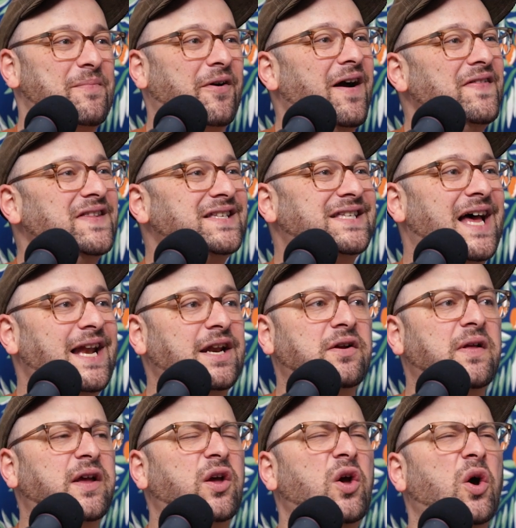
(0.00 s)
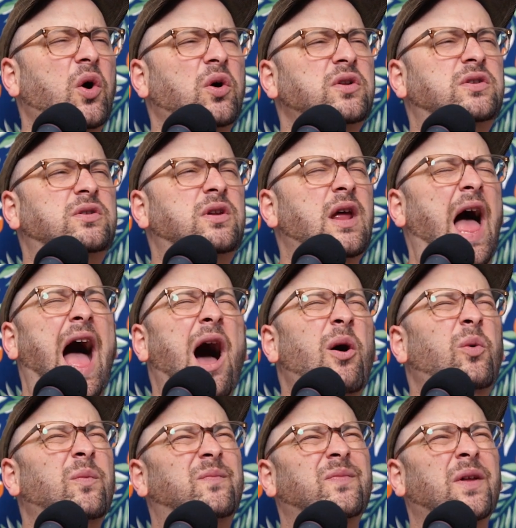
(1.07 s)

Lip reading: around the sun, you're like, how